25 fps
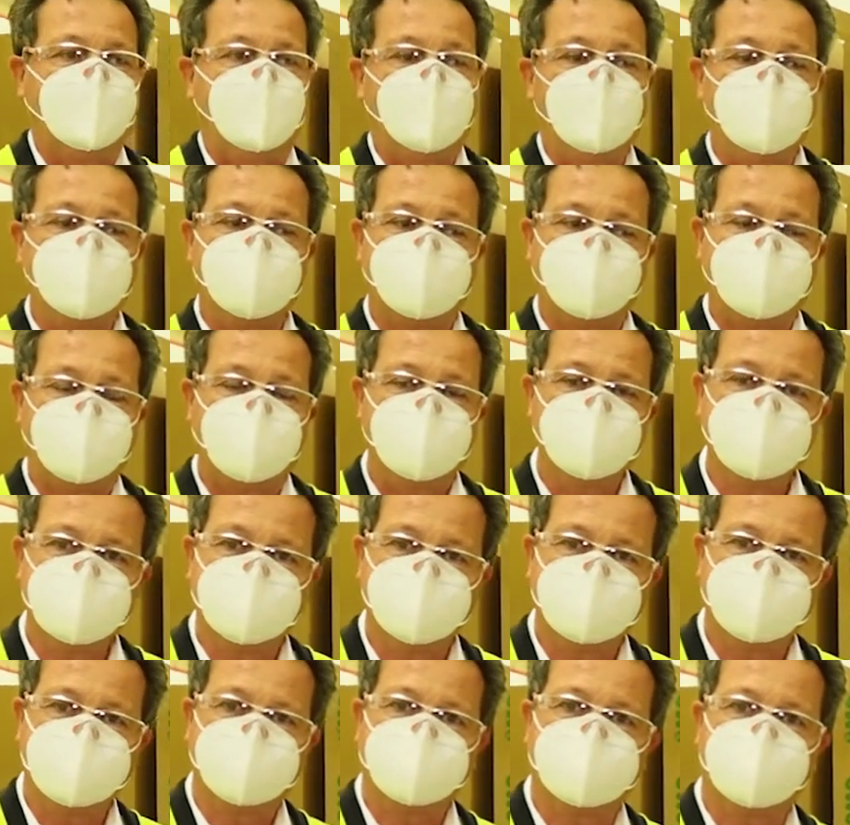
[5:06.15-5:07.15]
Our
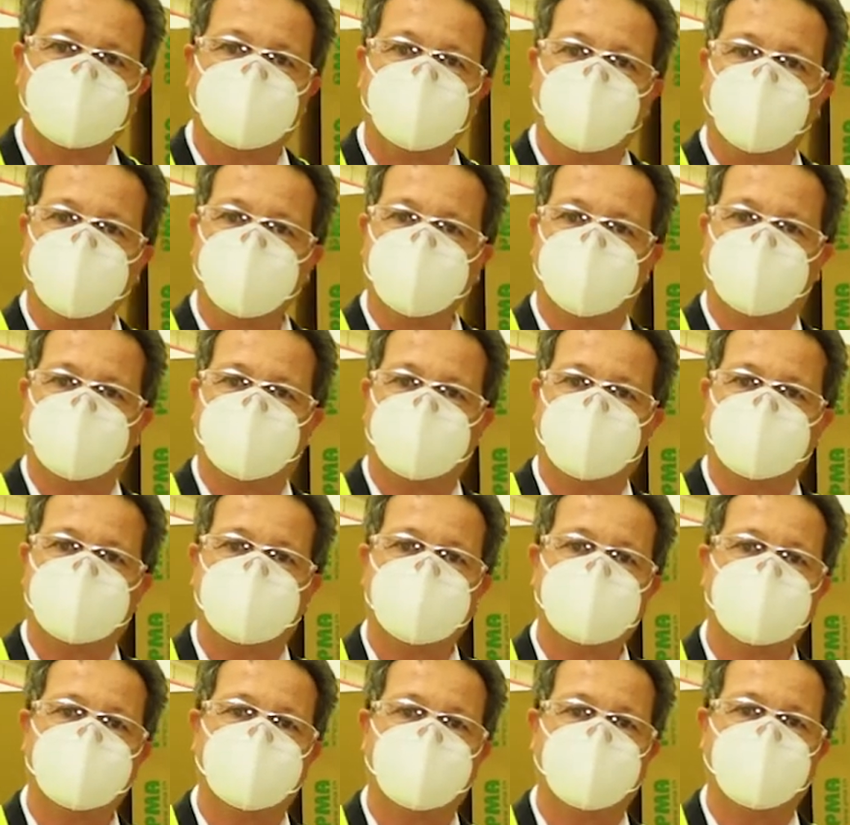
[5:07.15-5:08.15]
founder, Mr. Lanz, at
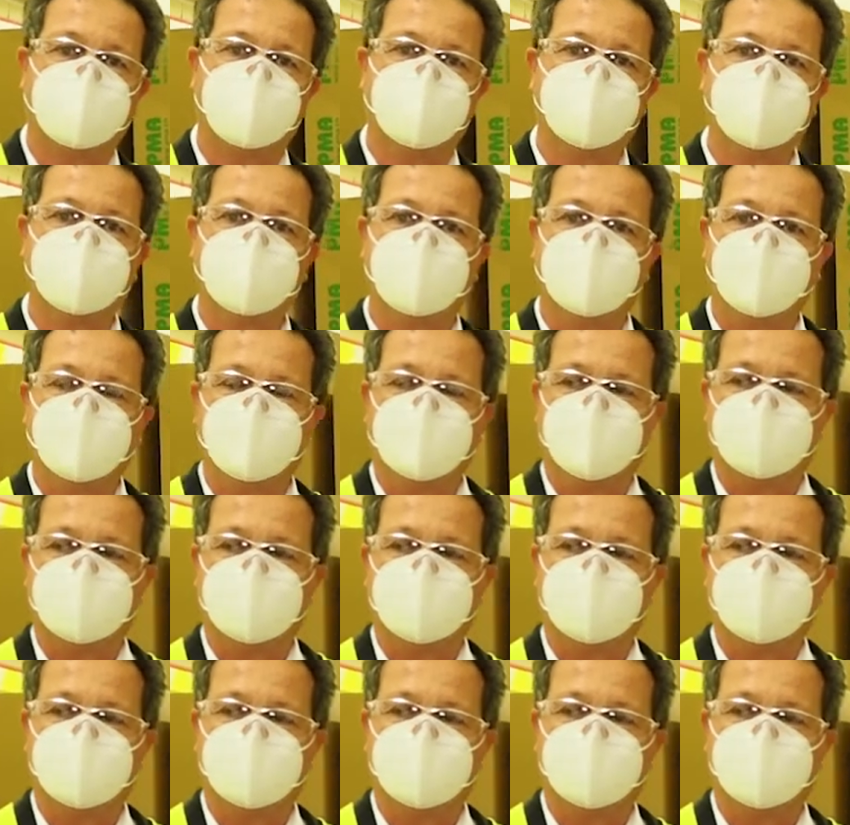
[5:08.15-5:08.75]
that time